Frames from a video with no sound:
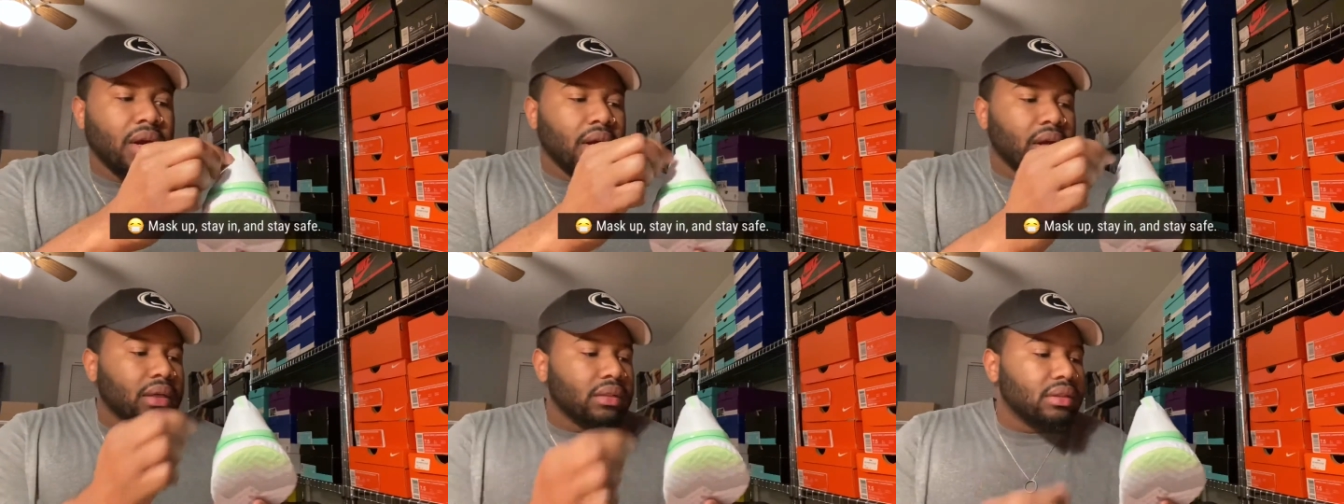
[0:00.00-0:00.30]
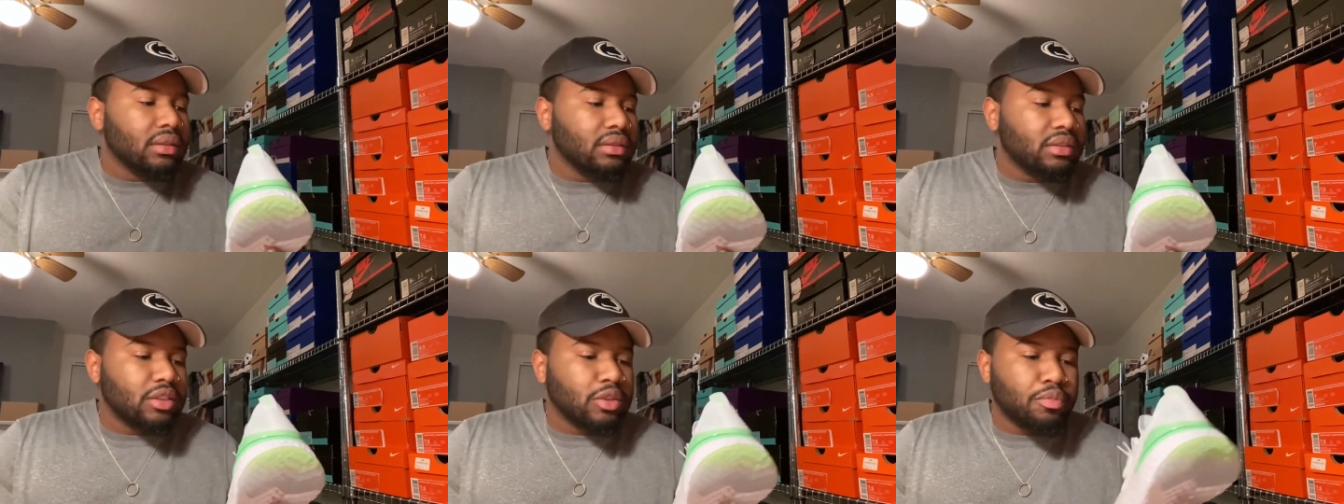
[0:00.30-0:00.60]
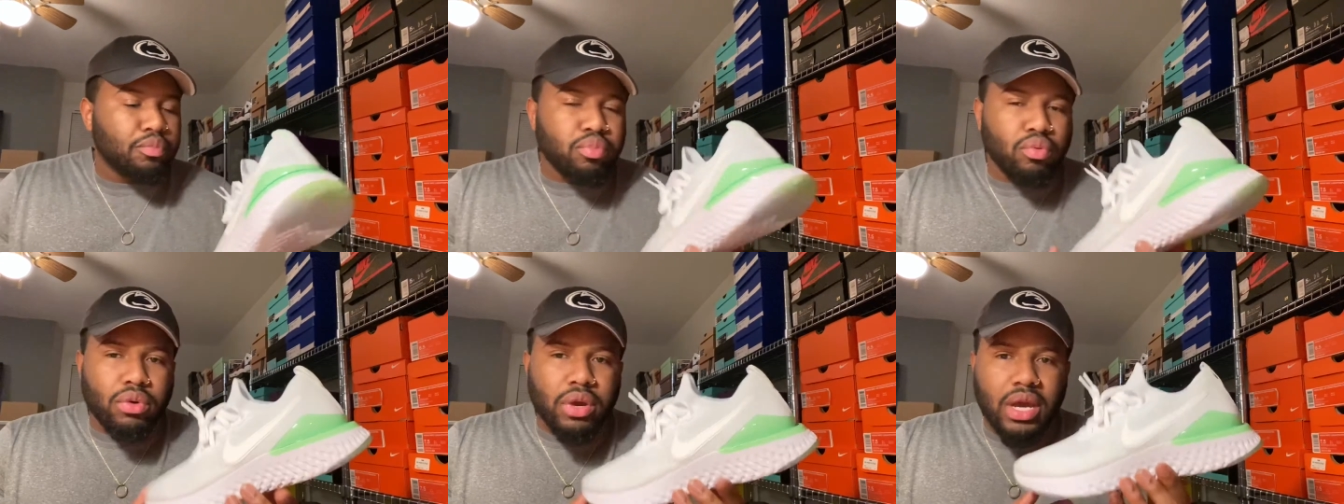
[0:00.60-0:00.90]
this
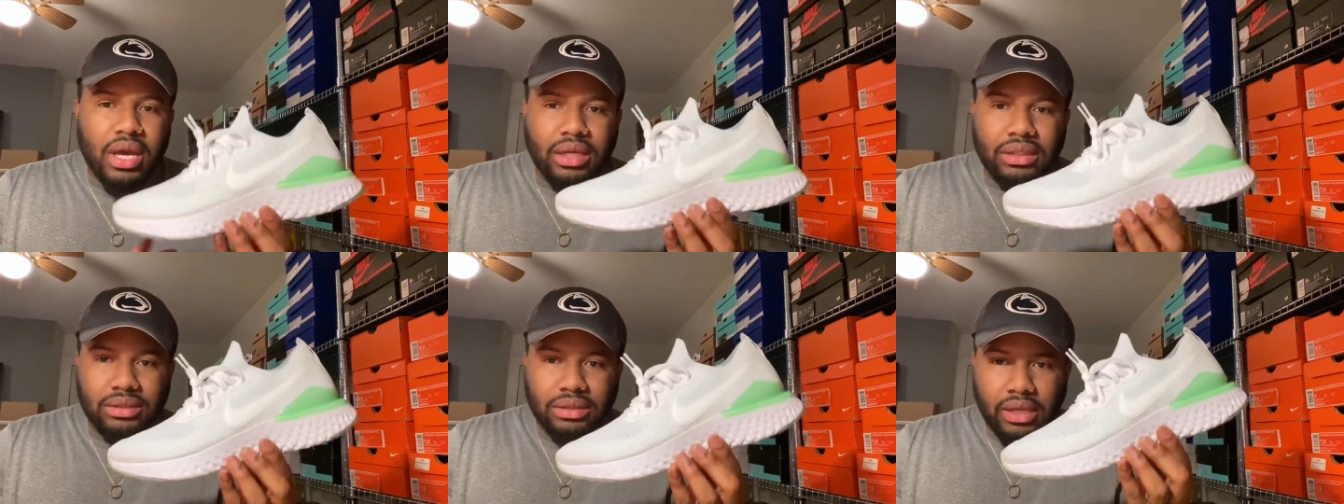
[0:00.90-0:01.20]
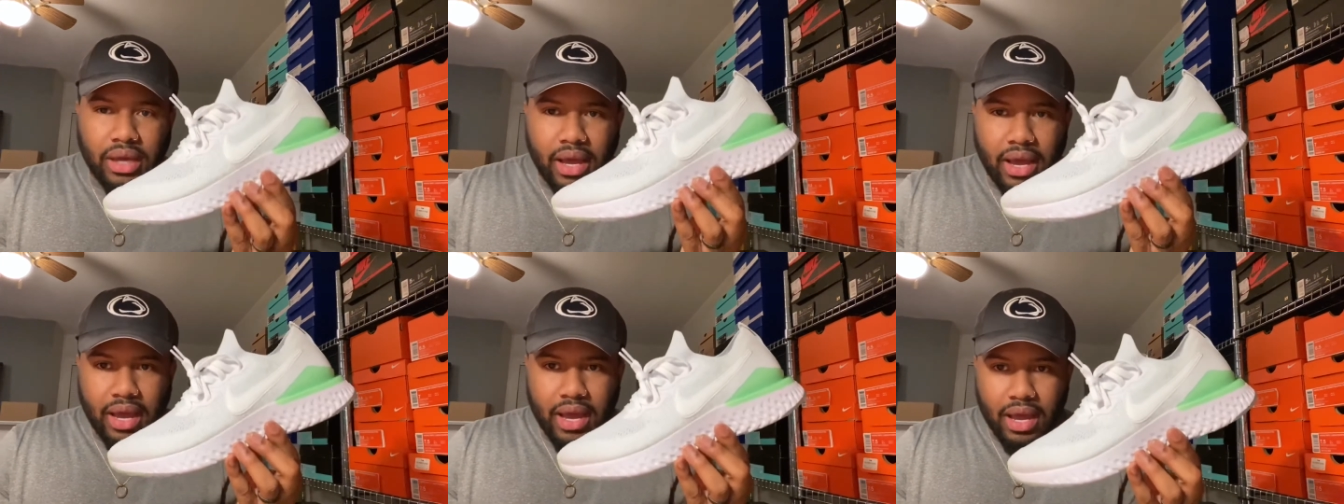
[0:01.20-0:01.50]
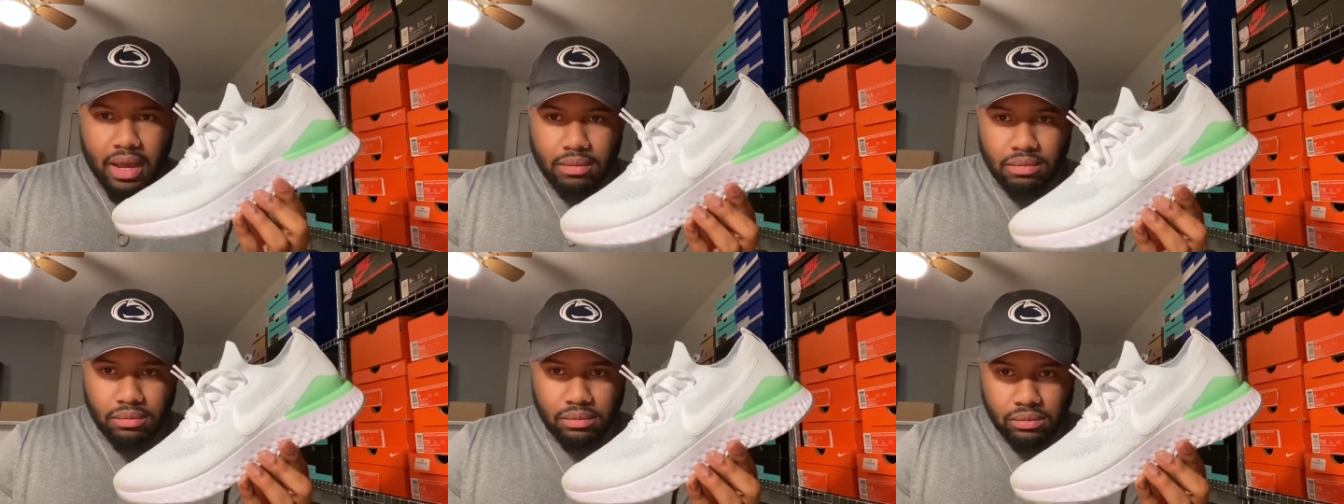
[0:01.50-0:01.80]

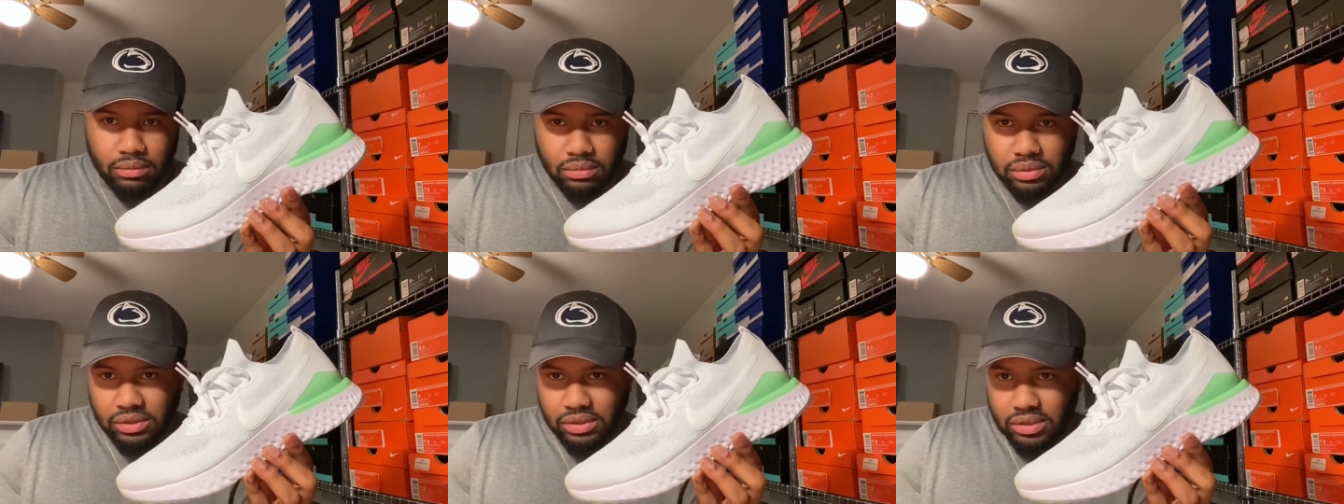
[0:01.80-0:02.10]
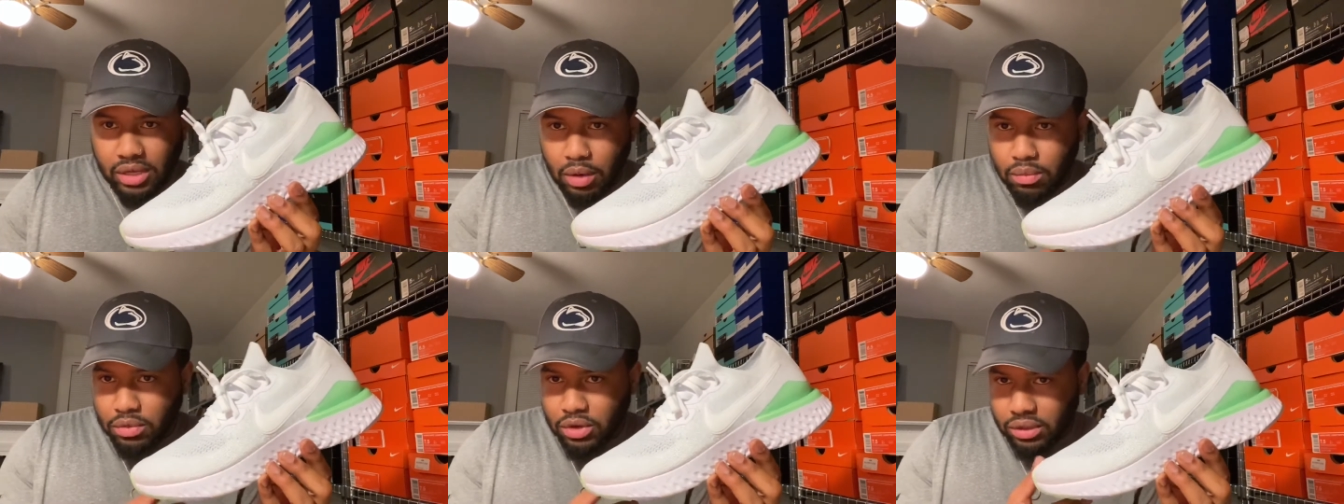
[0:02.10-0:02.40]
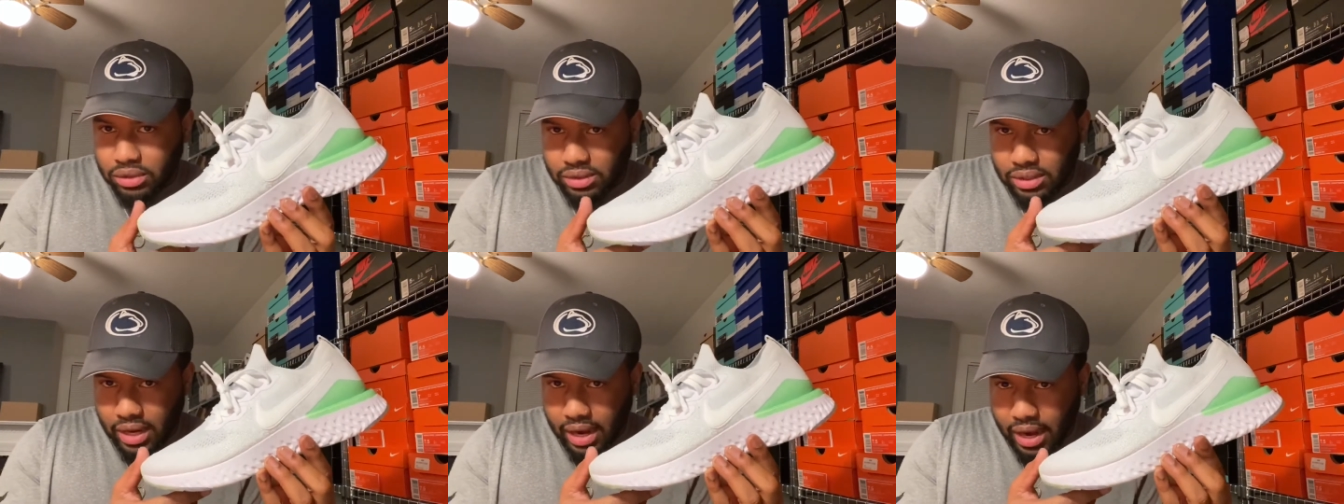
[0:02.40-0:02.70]
springtime,
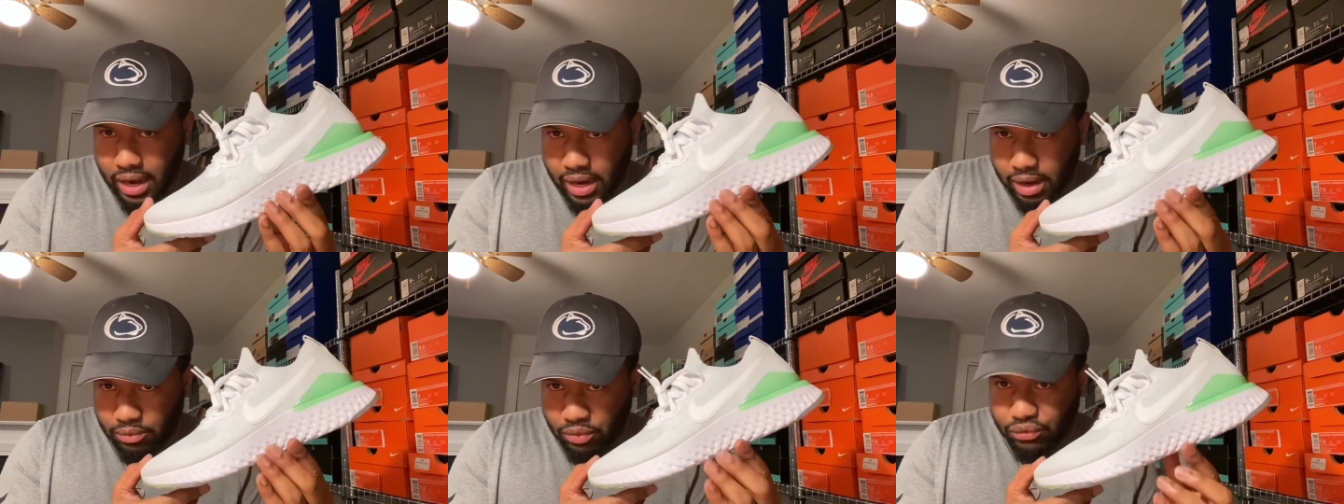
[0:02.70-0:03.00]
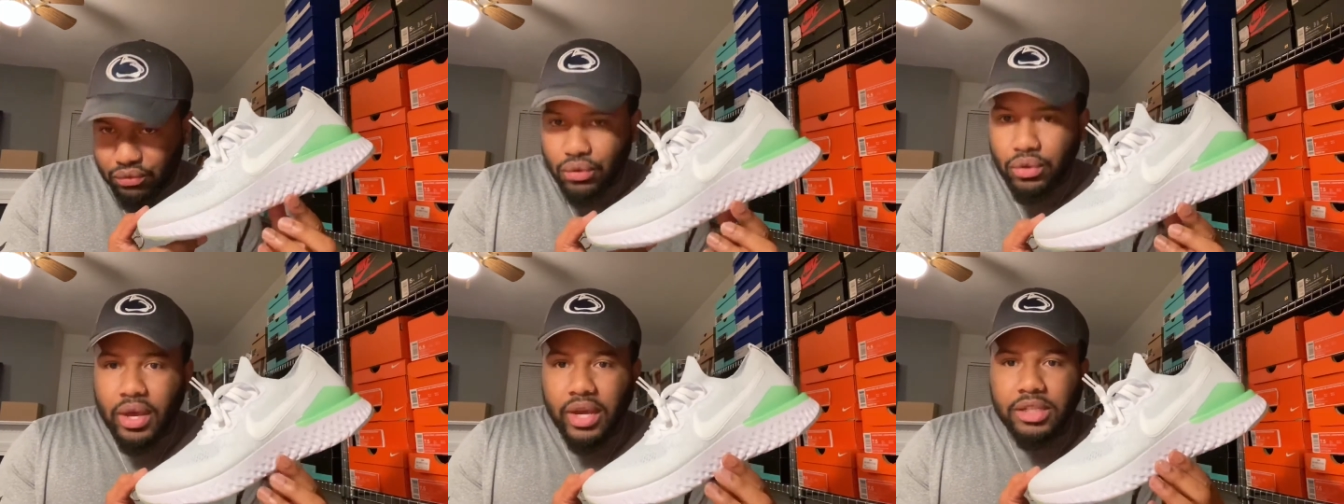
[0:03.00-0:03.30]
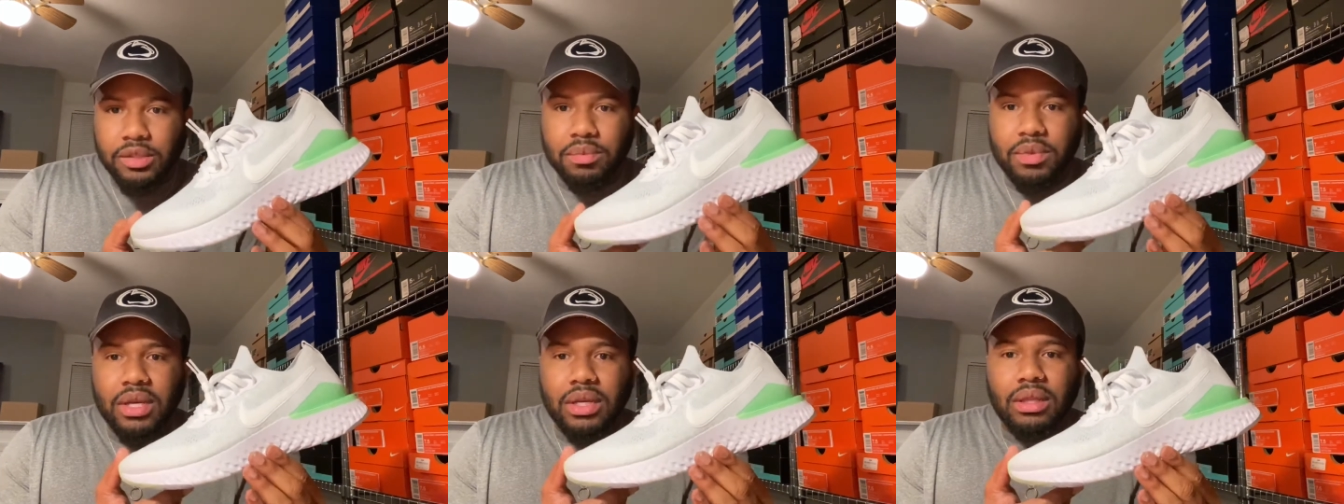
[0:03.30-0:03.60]
summertime, if you
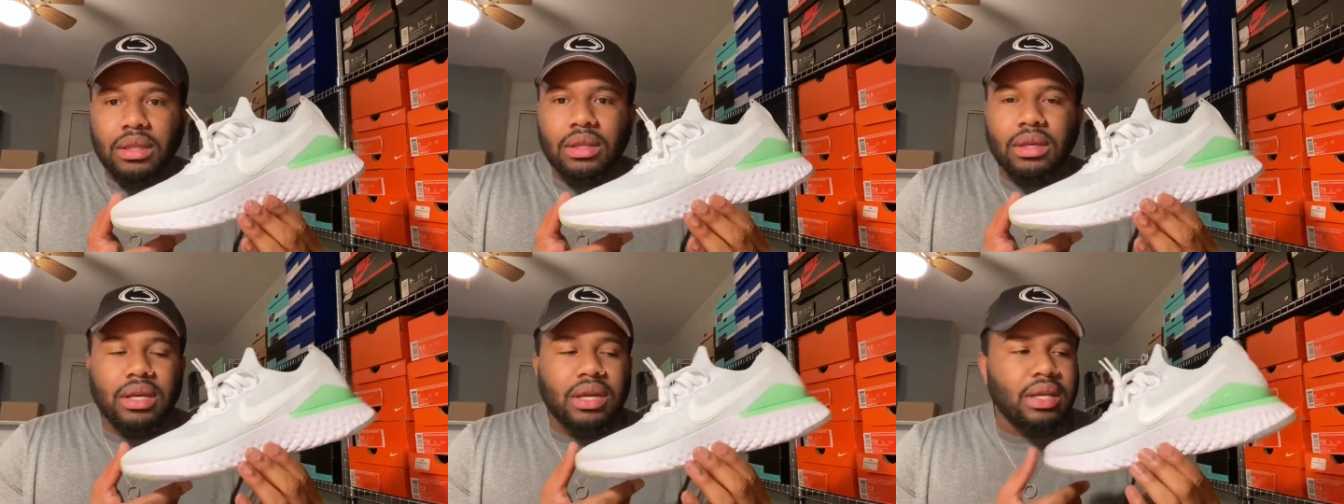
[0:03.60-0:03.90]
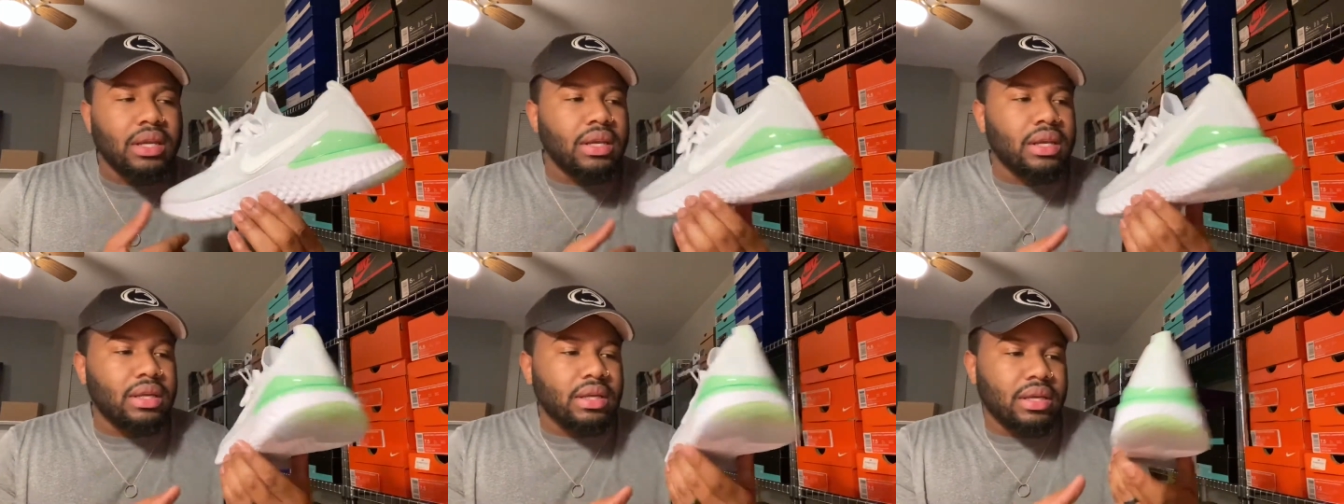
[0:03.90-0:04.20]
catch me in, in,